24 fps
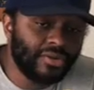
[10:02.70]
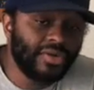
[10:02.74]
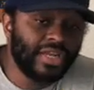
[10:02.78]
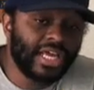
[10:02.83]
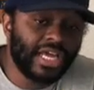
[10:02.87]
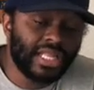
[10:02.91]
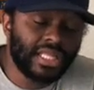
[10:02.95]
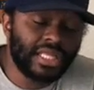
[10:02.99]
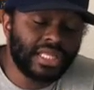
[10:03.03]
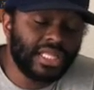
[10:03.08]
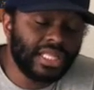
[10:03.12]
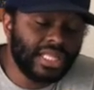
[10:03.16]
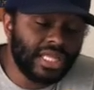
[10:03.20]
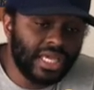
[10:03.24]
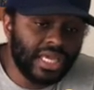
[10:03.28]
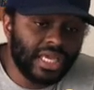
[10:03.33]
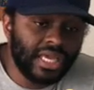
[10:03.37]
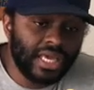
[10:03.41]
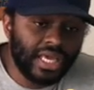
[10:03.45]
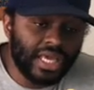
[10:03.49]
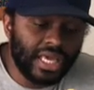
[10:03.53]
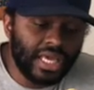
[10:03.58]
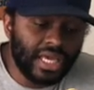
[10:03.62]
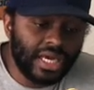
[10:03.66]
delicately
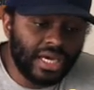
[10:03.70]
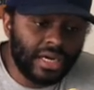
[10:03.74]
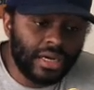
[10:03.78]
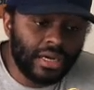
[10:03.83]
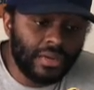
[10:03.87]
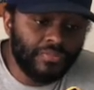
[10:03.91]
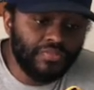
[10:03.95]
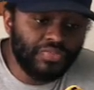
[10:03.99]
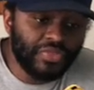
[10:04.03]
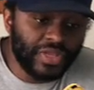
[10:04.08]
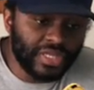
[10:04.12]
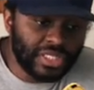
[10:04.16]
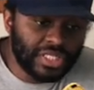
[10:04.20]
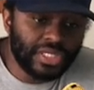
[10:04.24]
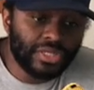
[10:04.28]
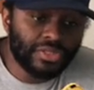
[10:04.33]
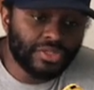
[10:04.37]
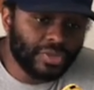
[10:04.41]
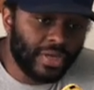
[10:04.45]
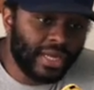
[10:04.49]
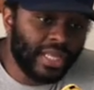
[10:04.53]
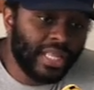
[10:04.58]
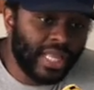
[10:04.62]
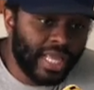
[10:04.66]
until
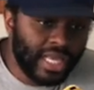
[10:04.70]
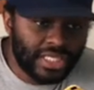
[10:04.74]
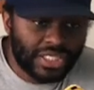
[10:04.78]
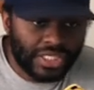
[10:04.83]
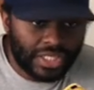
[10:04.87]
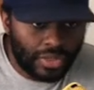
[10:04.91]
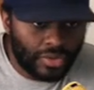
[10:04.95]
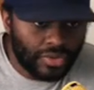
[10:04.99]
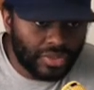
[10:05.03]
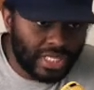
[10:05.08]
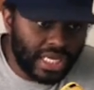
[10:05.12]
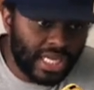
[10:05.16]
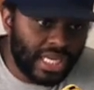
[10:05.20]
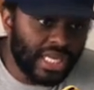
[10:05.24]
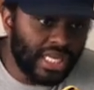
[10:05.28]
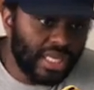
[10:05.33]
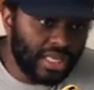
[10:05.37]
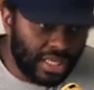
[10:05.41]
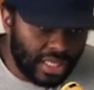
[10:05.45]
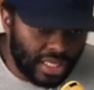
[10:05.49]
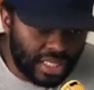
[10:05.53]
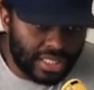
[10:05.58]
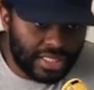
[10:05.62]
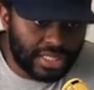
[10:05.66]
Trey Lance shows that
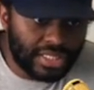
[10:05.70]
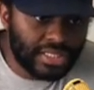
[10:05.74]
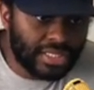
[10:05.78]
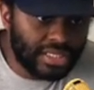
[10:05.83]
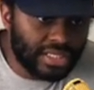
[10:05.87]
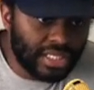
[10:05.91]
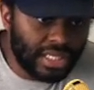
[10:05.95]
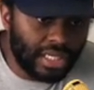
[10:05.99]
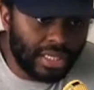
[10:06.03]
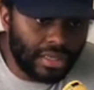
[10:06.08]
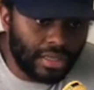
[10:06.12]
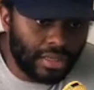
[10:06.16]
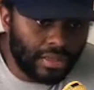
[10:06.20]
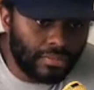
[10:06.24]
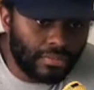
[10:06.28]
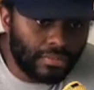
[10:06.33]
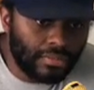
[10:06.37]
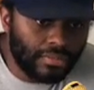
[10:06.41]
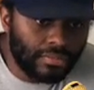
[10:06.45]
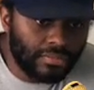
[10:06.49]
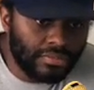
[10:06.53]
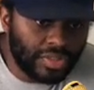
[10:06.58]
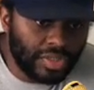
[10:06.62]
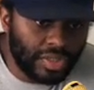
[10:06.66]
he is,
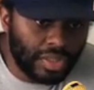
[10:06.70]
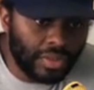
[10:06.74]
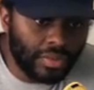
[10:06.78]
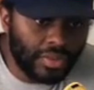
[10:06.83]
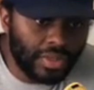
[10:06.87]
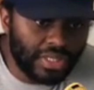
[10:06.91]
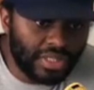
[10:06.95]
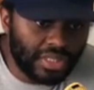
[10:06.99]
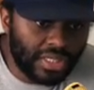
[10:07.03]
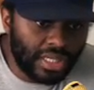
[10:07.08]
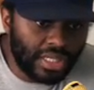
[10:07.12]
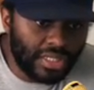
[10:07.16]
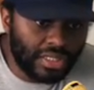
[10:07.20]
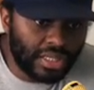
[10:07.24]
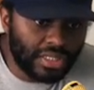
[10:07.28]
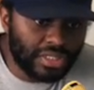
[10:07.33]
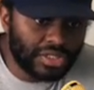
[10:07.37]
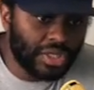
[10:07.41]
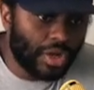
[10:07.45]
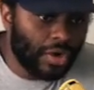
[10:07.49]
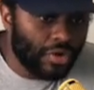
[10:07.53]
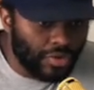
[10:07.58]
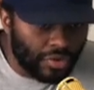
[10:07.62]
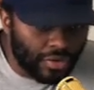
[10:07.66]
you know, a
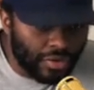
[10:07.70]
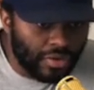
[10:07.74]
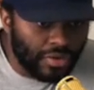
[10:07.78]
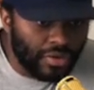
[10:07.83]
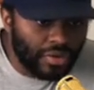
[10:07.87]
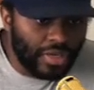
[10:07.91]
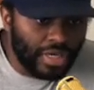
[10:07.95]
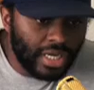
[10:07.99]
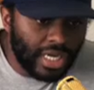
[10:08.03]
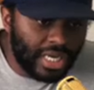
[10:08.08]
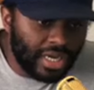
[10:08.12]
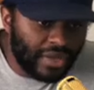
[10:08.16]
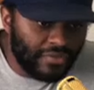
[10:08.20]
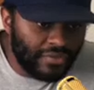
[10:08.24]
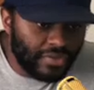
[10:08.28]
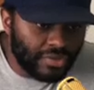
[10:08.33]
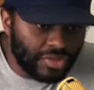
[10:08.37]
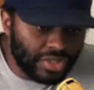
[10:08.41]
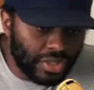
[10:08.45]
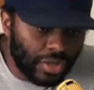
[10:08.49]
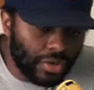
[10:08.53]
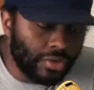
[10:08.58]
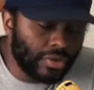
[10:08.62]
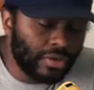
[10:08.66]
starter, NFL
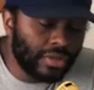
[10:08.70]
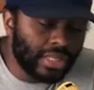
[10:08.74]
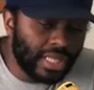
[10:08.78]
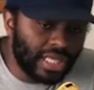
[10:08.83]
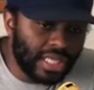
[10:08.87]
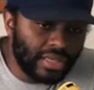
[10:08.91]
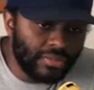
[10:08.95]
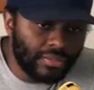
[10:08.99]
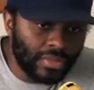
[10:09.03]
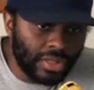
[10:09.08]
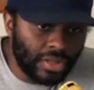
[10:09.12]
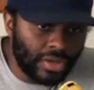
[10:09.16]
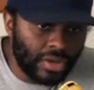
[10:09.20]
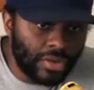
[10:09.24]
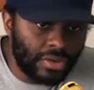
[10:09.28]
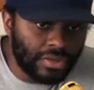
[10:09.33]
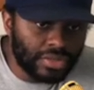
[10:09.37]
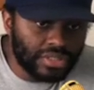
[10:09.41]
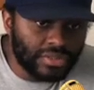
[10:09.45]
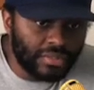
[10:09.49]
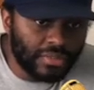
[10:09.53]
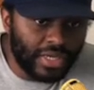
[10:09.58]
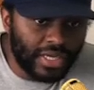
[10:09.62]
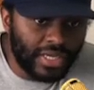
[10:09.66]
starter, and that he belongs.
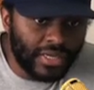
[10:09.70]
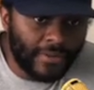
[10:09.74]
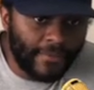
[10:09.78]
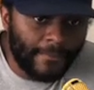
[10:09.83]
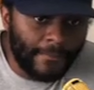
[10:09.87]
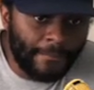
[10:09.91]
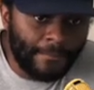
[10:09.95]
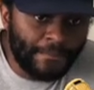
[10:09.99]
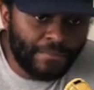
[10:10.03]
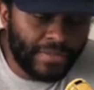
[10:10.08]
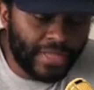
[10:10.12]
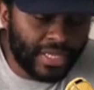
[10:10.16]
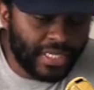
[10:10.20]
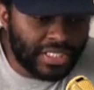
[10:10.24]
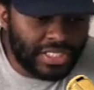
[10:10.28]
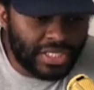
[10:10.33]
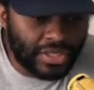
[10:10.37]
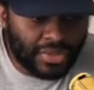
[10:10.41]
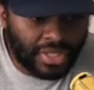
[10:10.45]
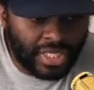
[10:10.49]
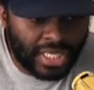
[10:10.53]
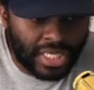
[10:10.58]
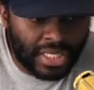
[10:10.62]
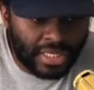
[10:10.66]
But until
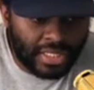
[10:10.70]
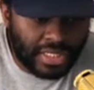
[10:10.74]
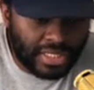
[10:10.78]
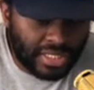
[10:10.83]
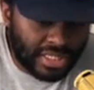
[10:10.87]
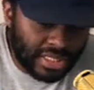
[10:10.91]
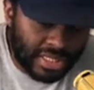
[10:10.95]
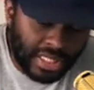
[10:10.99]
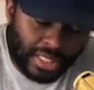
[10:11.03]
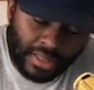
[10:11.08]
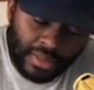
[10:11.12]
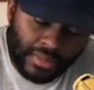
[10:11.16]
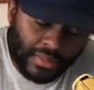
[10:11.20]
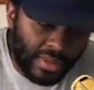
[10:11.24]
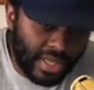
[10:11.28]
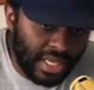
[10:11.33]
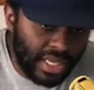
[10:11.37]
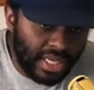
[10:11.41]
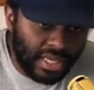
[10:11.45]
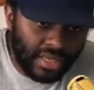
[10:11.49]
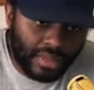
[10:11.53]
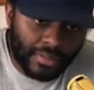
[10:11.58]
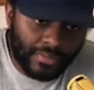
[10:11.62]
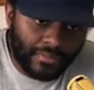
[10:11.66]
then, it's going to
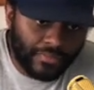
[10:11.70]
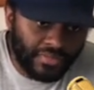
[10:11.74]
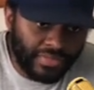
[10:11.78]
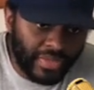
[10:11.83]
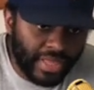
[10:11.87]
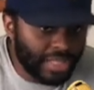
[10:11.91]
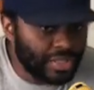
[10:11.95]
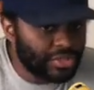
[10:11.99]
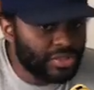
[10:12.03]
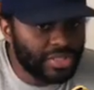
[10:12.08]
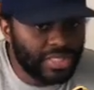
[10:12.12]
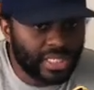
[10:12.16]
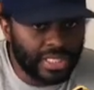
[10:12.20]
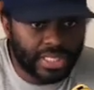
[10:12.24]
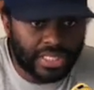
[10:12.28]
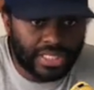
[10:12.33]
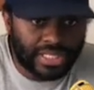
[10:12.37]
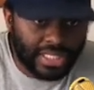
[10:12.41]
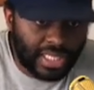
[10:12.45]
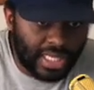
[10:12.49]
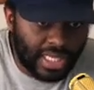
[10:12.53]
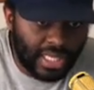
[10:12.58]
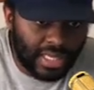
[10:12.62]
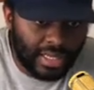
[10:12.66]
be interesting to
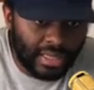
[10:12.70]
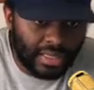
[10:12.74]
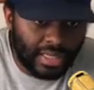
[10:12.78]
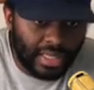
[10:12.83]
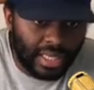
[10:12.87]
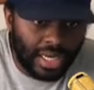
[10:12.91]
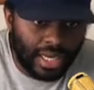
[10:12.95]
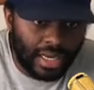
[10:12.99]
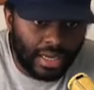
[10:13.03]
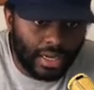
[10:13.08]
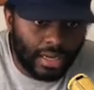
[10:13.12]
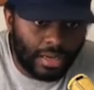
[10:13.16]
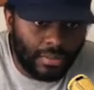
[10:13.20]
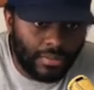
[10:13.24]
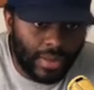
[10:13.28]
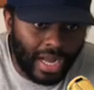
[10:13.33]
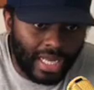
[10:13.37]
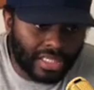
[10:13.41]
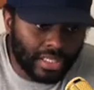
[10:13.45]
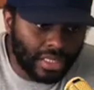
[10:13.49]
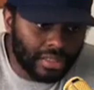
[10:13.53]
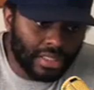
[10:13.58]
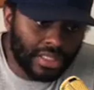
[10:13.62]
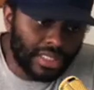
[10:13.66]
see. I
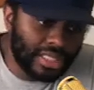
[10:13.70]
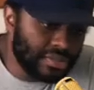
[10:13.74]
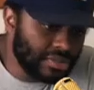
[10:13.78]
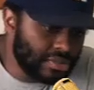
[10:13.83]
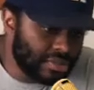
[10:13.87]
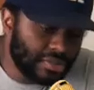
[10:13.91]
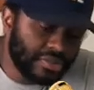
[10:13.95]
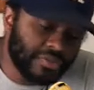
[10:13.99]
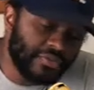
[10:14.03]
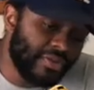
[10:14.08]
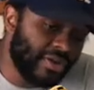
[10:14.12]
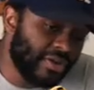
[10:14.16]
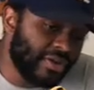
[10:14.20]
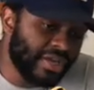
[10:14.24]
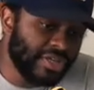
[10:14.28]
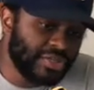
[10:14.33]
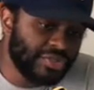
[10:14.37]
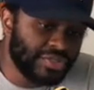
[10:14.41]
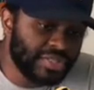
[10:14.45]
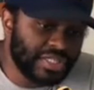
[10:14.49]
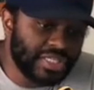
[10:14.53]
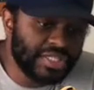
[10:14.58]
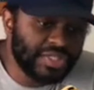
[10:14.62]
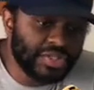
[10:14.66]
thought that this was a very
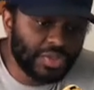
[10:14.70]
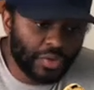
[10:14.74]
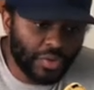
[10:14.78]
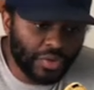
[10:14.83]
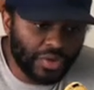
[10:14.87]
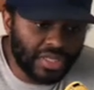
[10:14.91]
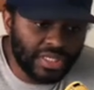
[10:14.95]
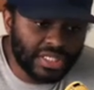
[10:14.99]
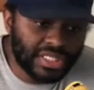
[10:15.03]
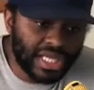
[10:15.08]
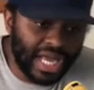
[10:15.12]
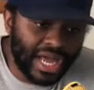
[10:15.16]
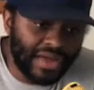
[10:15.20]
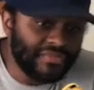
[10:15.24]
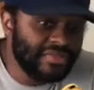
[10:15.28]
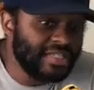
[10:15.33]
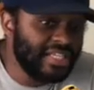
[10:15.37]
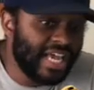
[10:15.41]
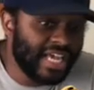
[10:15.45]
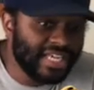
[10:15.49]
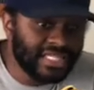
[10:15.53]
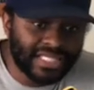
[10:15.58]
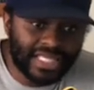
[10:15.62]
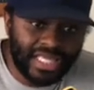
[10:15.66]
interesting story. This obviously
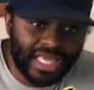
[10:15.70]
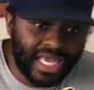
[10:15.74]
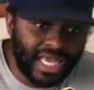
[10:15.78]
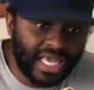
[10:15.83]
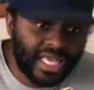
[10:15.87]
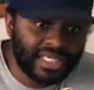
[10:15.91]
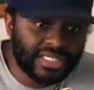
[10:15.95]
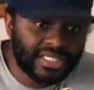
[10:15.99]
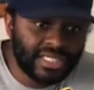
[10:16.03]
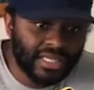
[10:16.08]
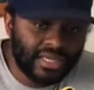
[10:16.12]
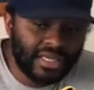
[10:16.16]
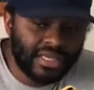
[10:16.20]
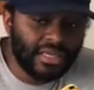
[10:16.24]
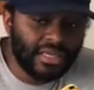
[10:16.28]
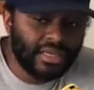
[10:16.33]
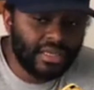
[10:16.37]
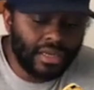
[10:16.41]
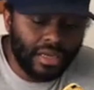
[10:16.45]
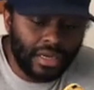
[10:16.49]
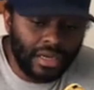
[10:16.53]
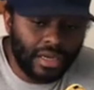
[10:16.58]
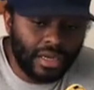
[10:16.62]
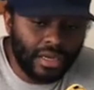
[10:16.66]
has legs,
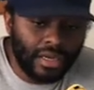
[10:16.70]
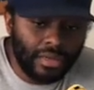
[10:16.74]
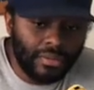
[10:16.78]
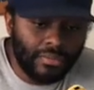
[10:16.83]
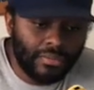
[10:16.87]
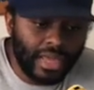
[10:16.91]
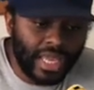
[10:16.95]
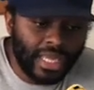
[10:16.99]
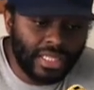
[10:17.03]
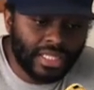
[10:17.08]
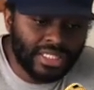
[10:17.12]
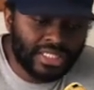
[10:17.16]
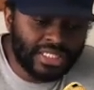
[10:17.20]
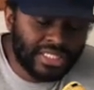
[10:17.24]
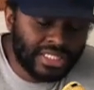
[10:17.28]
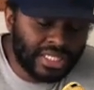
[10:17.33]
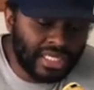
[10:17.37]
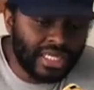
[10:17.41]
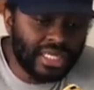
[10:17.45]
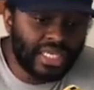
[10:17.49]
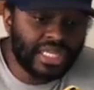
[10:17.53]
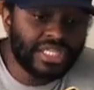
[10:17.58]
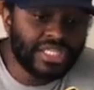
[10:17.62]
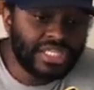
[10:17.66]
and this is going
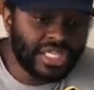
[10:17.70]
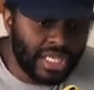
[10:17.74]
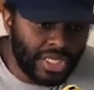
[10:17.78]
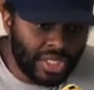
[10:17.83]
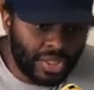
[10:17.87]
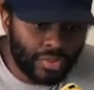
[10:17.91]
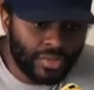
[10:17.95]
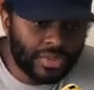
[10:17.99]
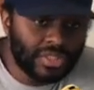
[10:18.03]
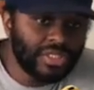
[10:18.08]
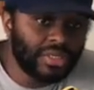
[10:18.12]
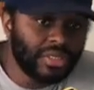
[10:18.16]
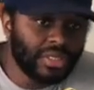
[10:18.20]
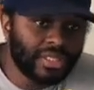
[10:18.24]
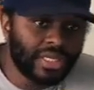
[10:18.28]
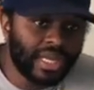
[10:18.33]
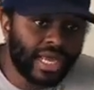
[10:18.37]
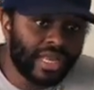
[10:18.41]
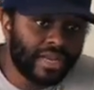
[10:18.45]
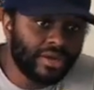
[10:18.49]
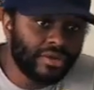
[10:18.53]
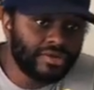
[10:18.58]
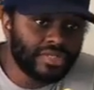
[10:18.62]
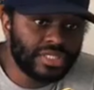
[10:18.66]
to continue until the
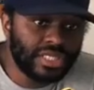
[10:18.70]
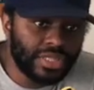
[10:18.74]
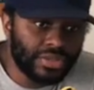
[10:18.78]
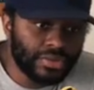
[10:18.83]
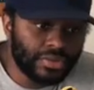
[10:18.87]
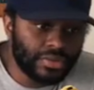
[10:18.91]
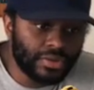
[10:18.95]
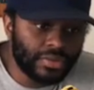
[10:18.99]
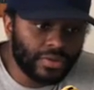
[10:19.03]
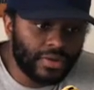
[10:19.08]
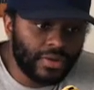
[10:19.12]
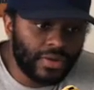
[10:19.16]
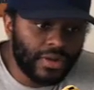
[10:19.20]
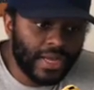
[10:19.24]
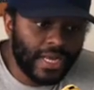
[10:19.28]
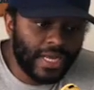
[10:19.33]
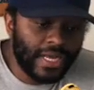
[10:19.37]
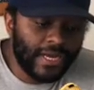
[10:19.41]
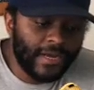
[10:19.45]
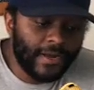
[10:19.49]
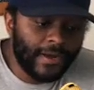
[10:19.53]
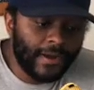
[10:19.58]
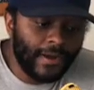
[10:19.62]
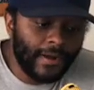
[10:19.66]
Niners either
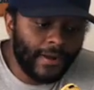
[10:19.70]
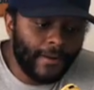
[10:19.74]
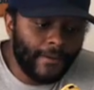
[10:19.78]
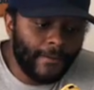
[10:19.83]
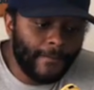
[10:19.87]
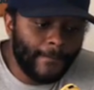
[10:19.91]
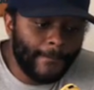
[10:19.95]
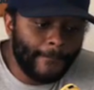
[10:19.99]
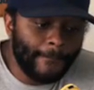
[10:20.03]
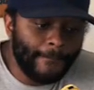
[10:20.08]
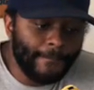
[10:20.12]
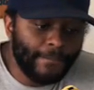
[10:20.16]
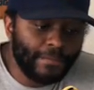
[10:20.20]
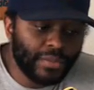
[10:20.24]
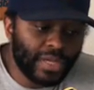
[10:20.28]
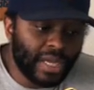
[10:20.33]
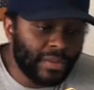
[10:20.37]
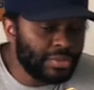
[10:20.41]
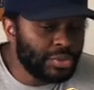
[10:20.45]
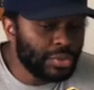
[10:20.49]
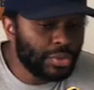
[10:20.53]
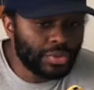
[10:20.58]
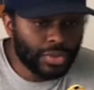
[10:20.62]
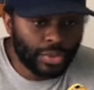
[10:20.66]
come
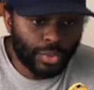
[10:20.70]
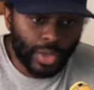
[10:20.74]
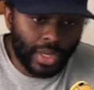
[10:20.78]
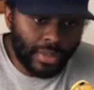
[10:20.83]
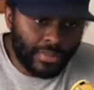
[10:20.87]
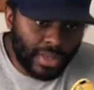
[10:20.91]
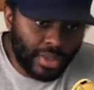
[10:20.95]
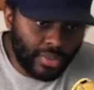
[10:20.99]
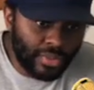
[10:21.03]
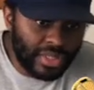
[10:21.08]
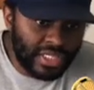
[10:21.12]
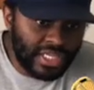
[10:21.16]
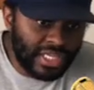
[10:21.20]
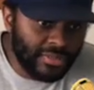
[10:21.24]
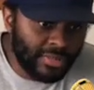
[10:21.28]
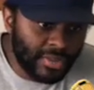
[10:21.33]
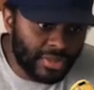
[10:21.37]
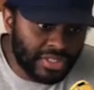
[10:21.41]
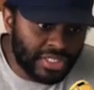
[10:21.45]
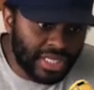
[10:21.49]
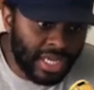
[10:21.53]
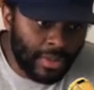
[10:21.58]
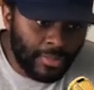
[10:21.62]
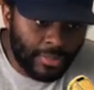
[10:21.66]
to an agreement with Deebo
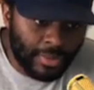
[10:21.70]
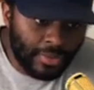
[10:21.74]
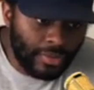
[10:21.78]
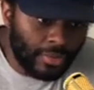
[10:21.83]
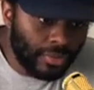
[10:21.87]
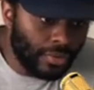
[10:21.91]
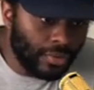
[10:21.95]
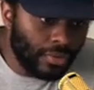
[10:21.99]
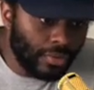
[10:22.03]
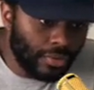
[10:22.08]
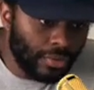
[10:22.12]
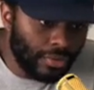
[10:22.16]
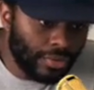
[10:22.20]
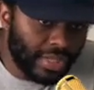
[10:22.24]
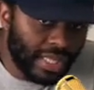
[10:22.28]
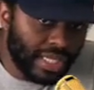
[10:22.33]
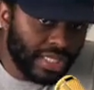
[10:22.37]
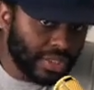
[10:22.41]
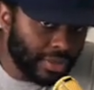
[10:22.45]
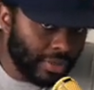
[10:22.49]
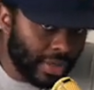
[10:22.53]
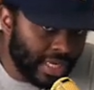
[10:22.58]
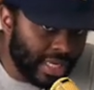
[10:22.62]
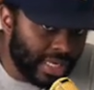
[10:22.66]
Samuel or they
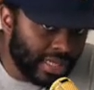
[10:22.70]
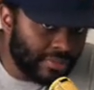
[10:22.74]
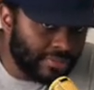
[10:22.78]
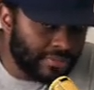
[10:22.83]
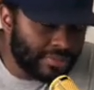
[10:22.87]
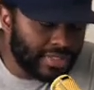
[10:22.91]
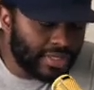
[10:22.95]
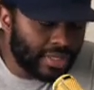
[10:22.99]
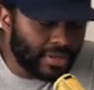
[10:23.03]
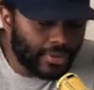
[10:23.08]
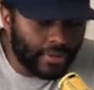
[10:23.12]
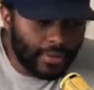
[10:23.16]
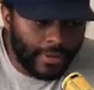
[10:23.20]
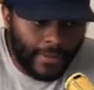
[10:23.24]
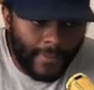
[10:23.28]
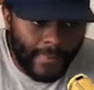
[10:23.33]
trade him. So